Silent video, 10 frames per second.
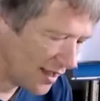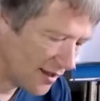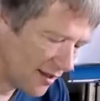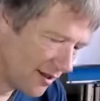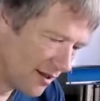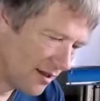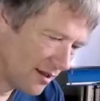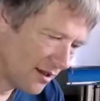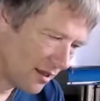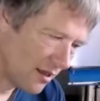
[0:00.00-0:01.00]

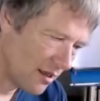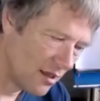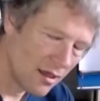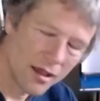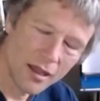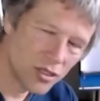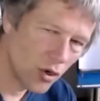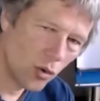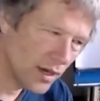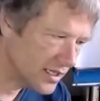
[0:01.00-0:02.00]
It's
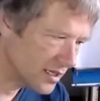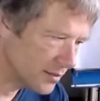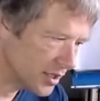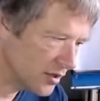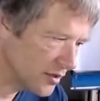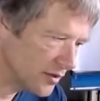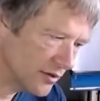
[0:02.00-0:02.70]
always going to be good.